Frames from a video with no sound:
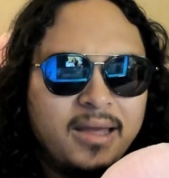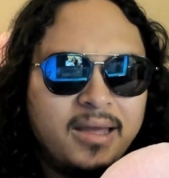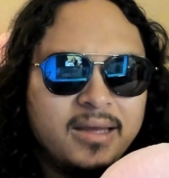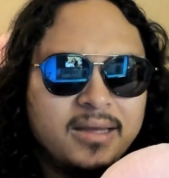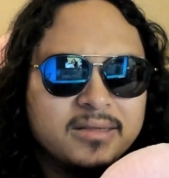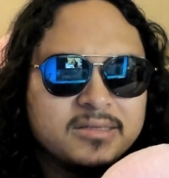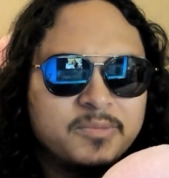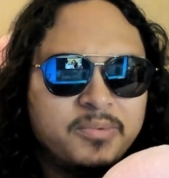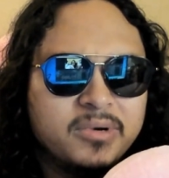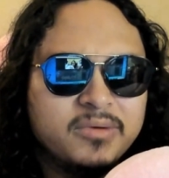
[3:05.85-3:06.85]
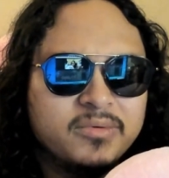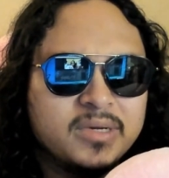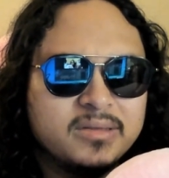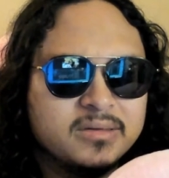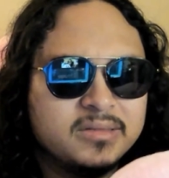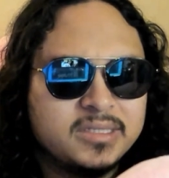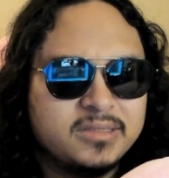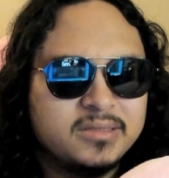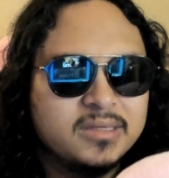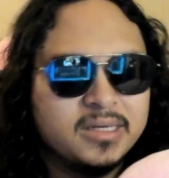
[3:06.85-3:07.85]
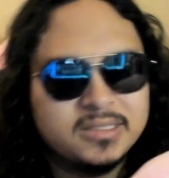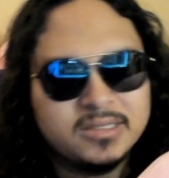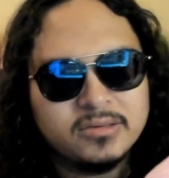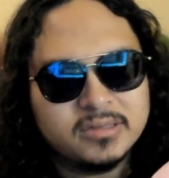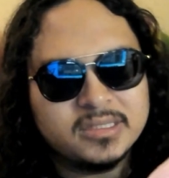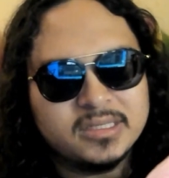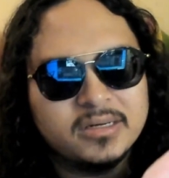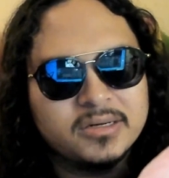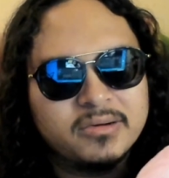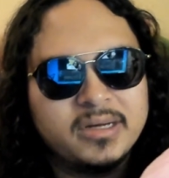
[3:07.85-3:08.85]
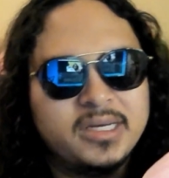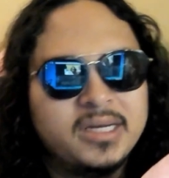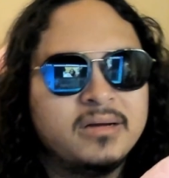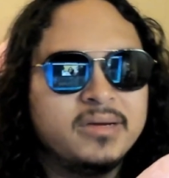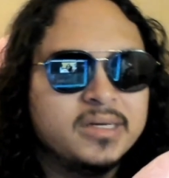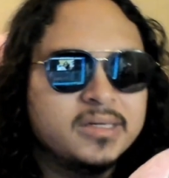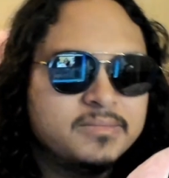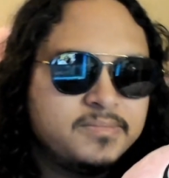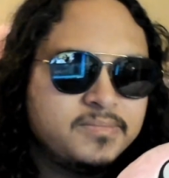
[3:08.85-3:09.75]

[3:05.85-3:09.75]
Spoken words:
And there's a point when there's just, like, so there's an underground area